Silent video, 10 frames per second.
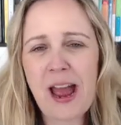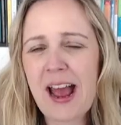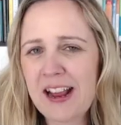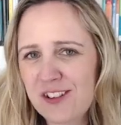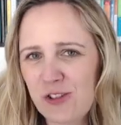
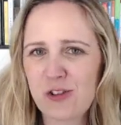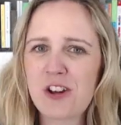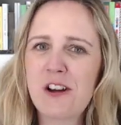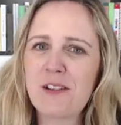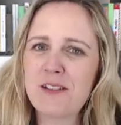and your
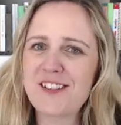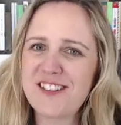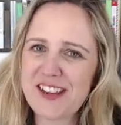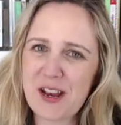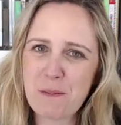child
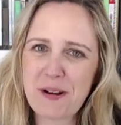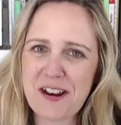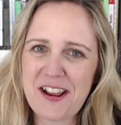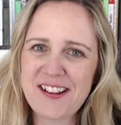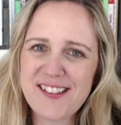to get a
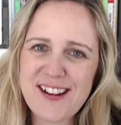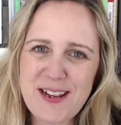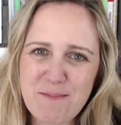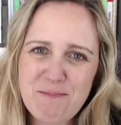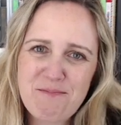better night's
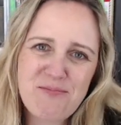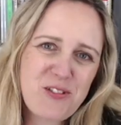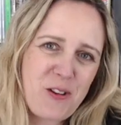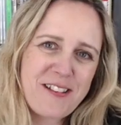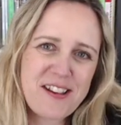sleep.
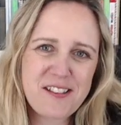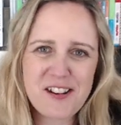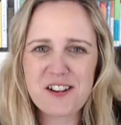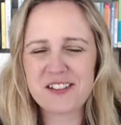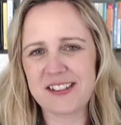So let's get
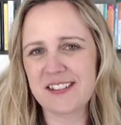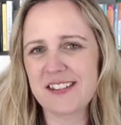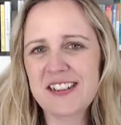started.